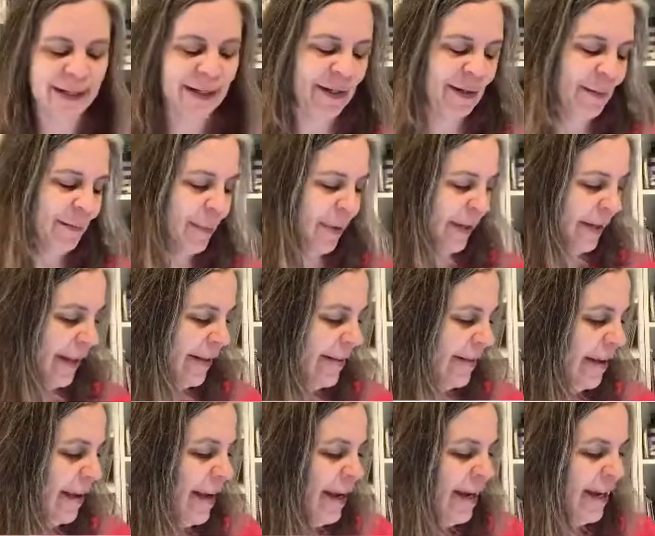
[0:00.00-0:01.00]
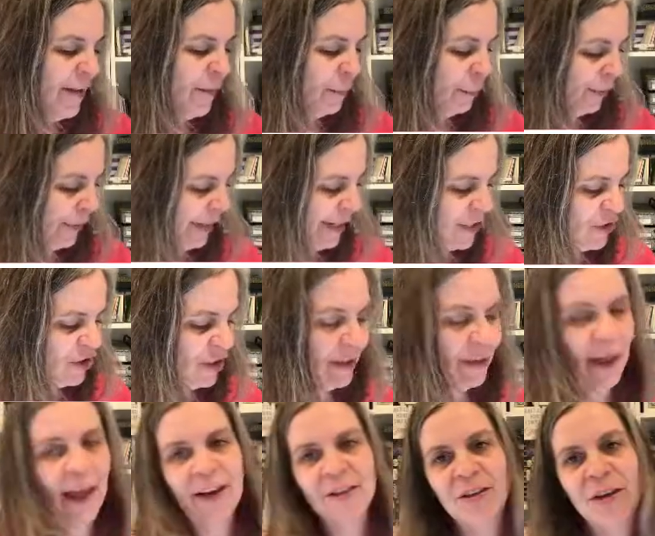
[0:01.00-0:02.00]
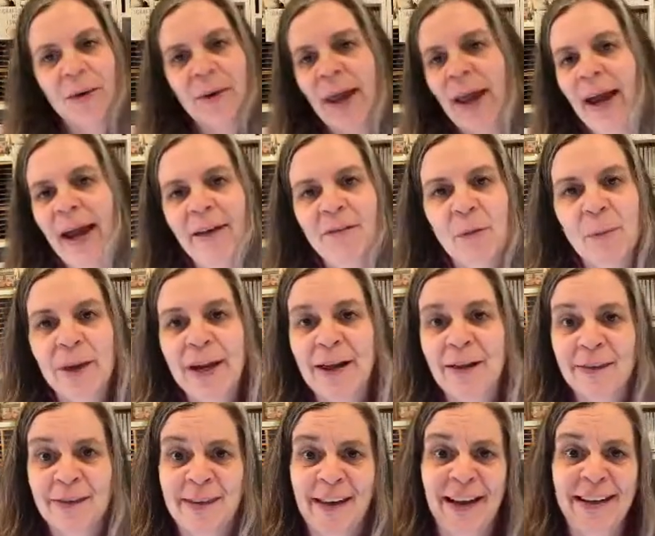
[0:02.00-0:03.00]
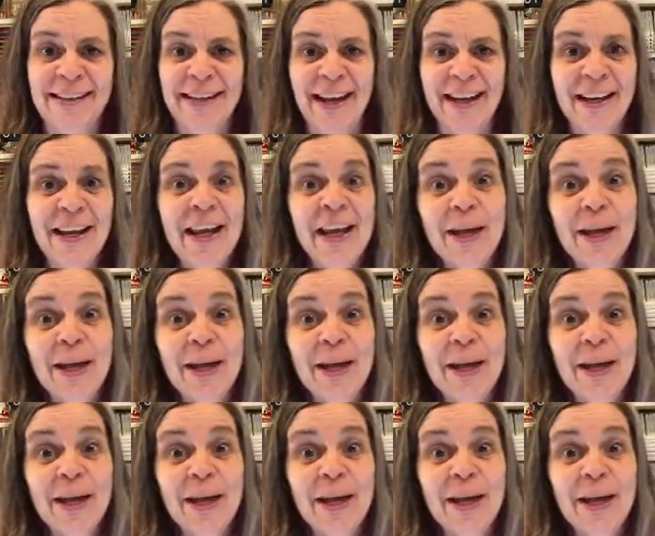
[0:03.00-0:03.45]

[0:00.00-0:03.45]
Oh, well, it's pretty chill. Actually, okay, I haven't been outside yet.